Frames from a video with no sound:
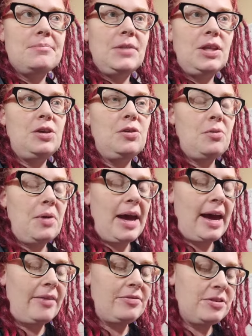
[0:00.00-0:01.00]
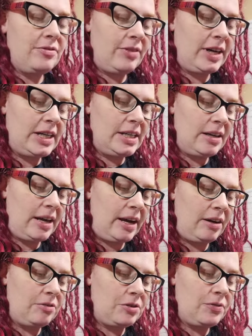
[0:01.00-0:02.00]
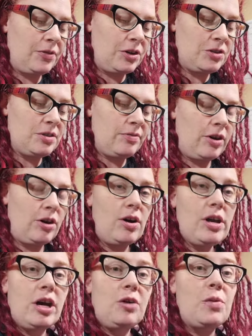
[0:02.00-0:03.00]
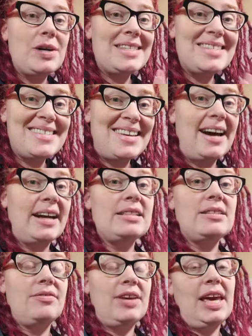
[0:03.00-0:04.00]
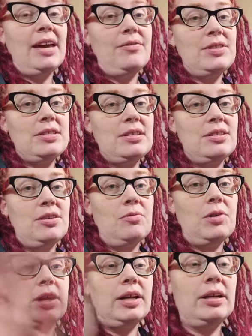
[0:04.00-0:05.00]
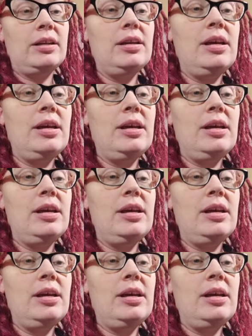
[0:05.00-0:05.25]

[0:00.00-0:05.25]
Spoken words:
you have to find out, first of all, what size of canvases you wanted.